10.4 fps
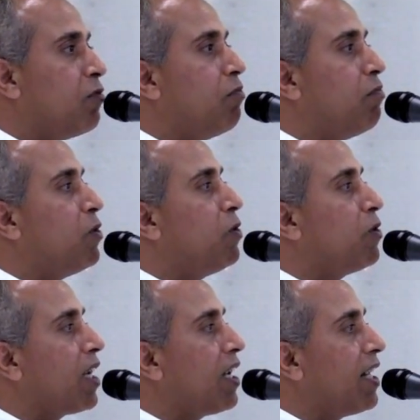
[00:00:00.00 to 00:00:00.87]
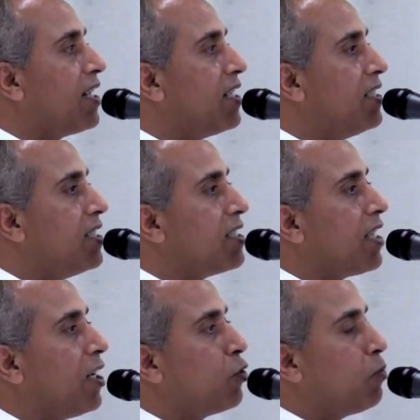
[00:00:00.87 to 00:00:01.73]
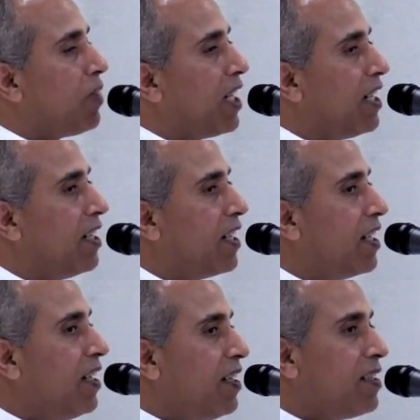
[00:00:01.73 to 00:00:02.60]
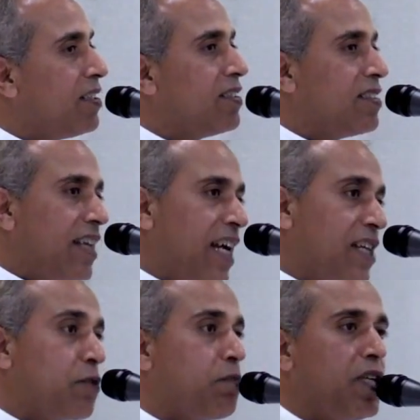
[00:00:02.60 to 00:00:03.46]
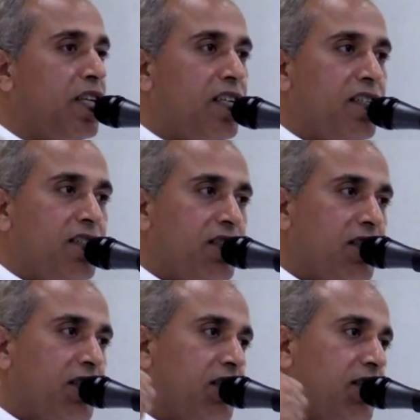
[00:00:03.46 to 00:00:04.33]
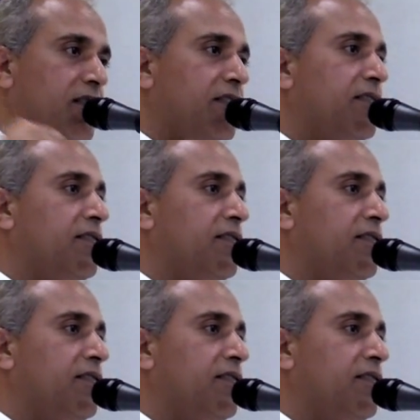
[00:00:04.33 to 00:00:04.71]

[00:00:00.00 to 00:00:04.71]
More energy is occupied in experience.